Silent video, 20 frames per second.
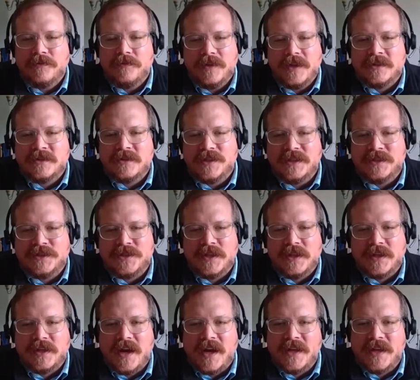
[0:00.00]
it's easy to
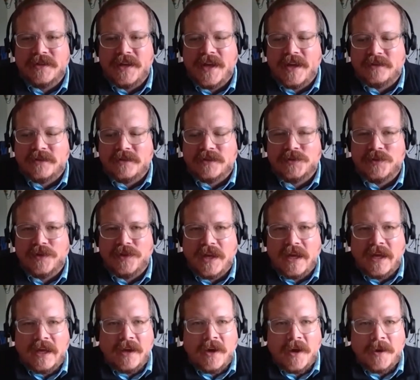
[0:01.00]
contact us with
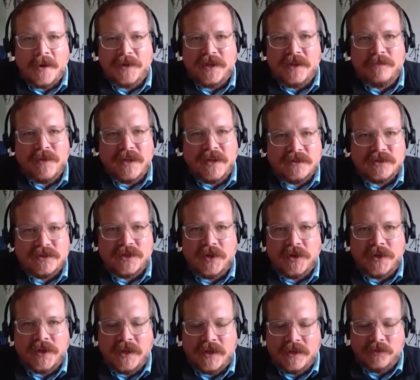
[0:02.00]
AARP
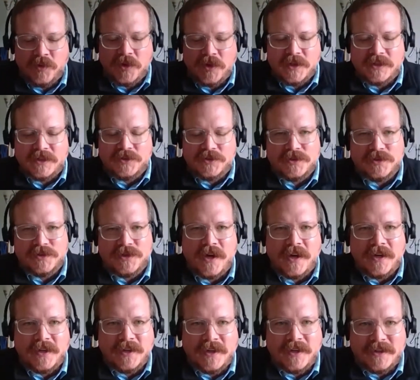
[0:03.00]
Minnesota and we'll get you
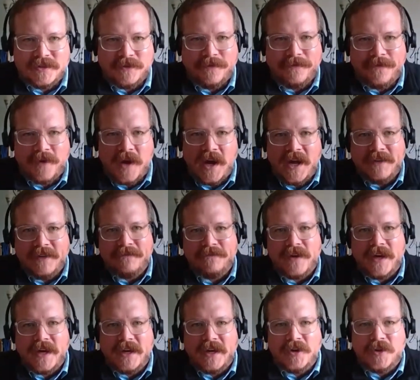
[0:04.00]
started as a fraud
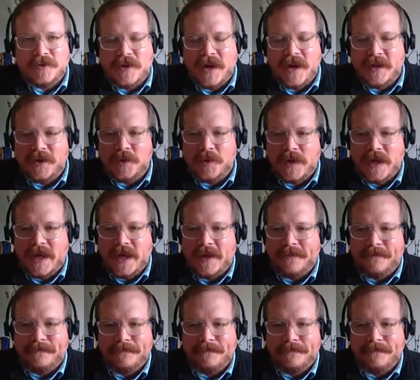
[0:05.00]
fighter right away.